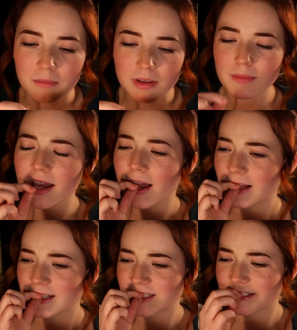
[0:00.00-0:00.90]
Maybe
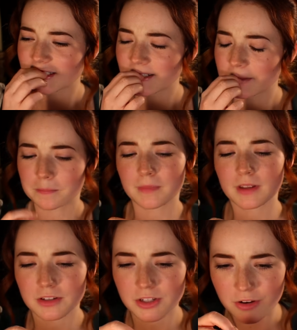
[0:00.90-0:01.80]
I
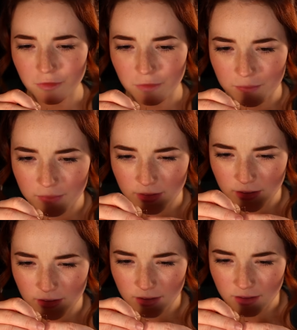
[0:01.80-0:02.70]
should have
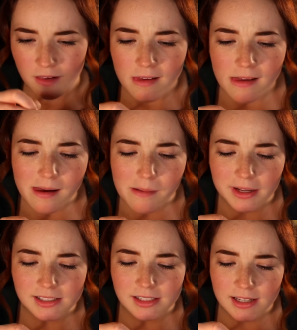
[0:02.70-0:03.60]

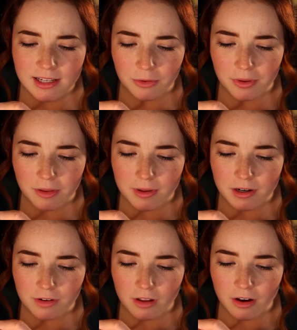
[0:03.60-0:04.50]
picked a needle with a
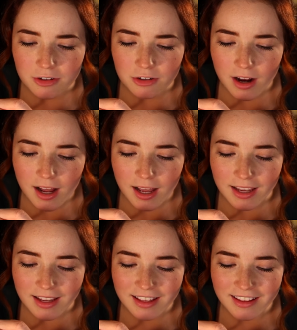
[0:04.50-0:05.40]
bit of a larger eye.